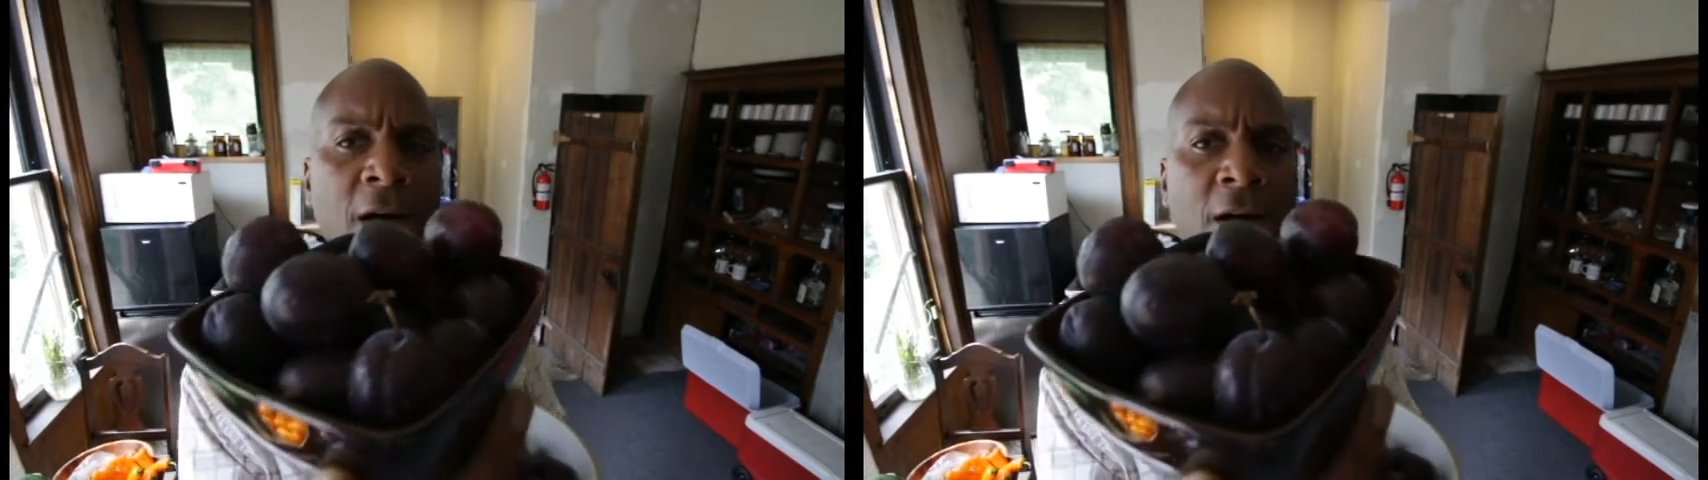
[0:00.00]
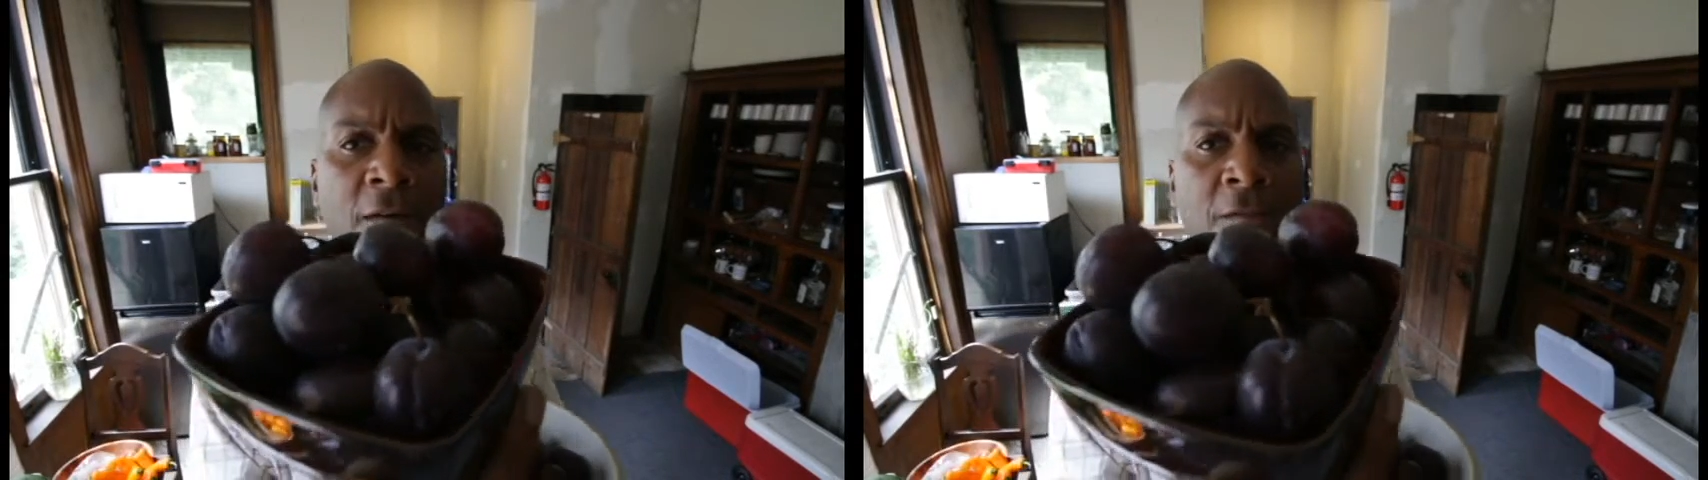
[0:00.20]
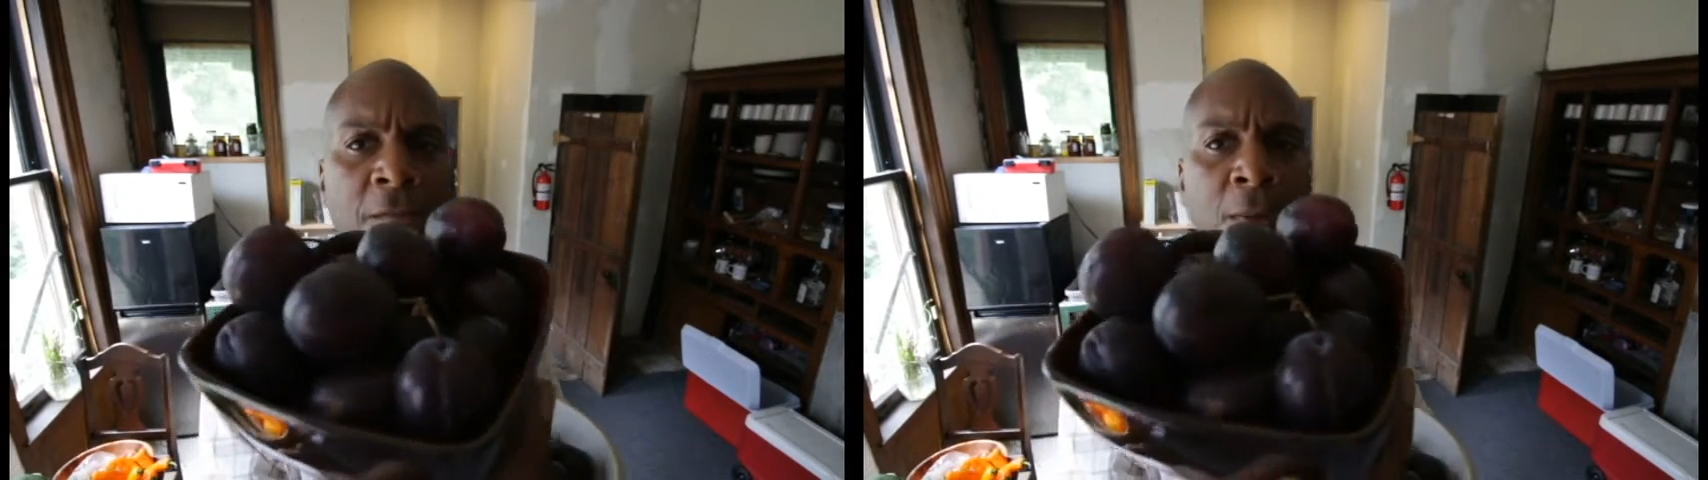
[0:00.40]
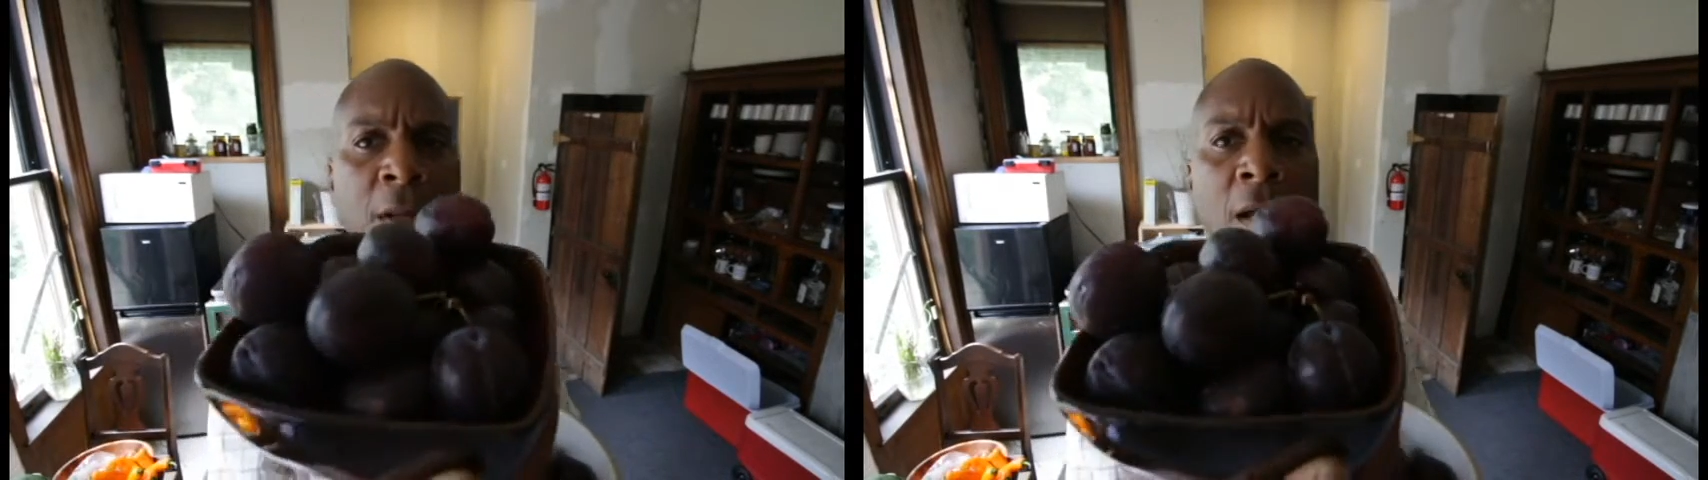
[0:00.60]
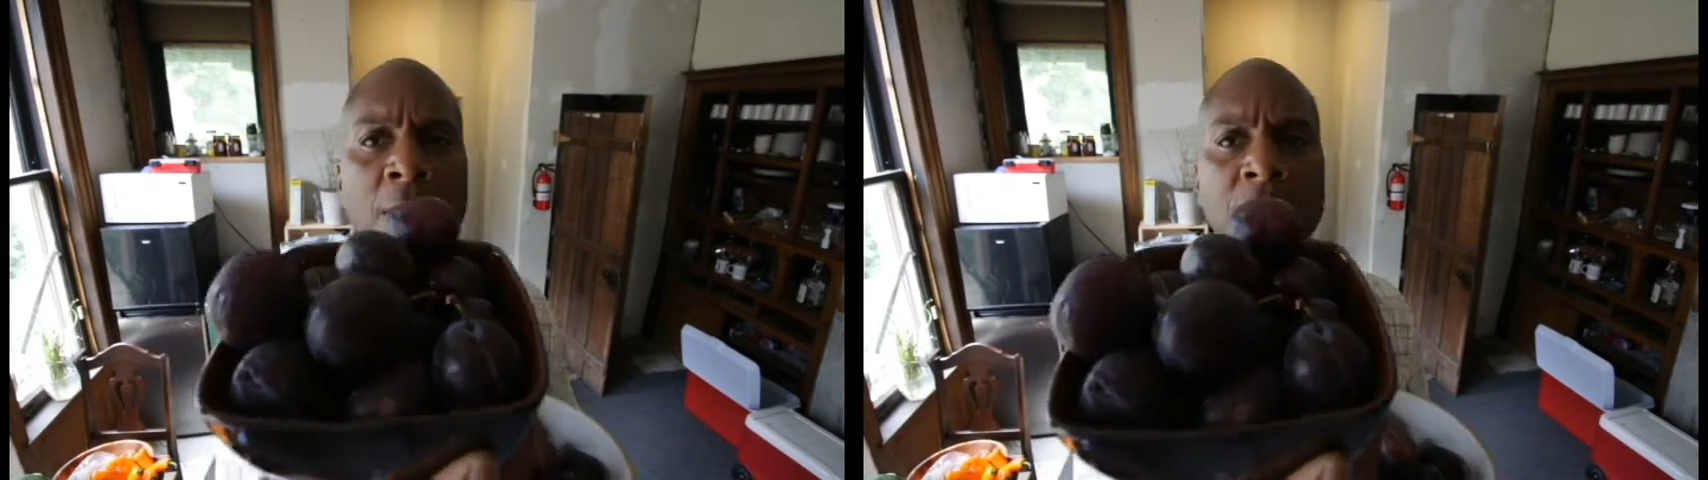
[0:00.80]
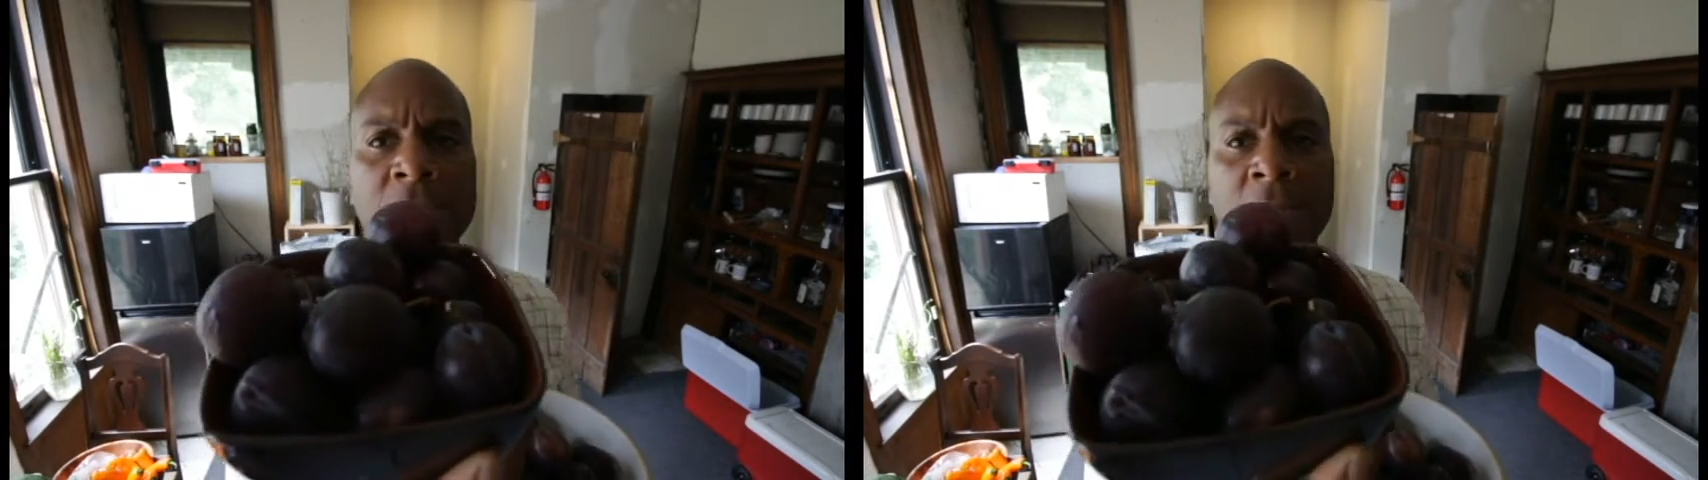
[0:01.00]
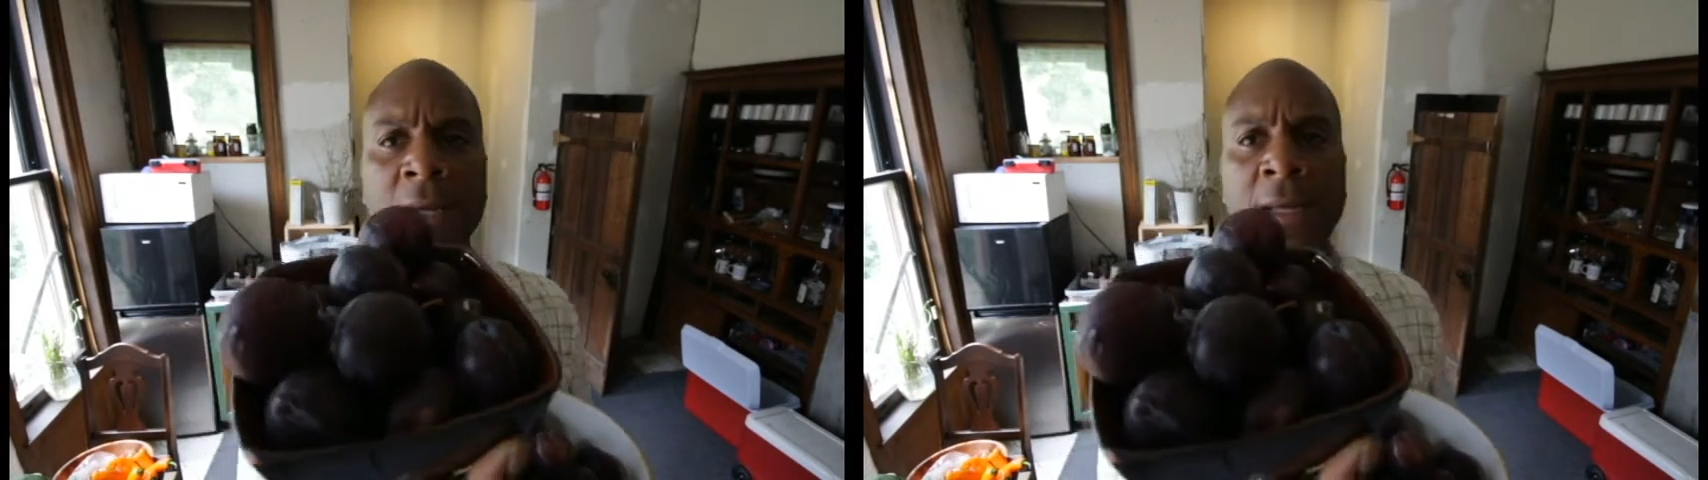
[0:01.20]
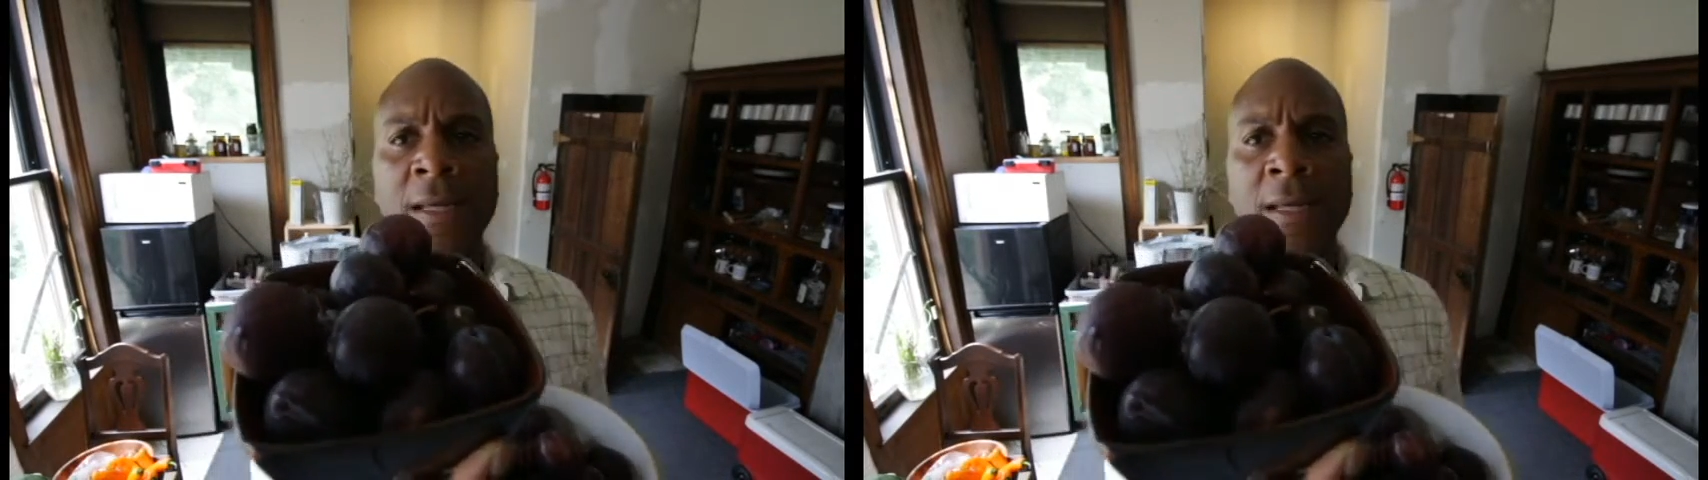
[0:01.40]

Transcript: of plums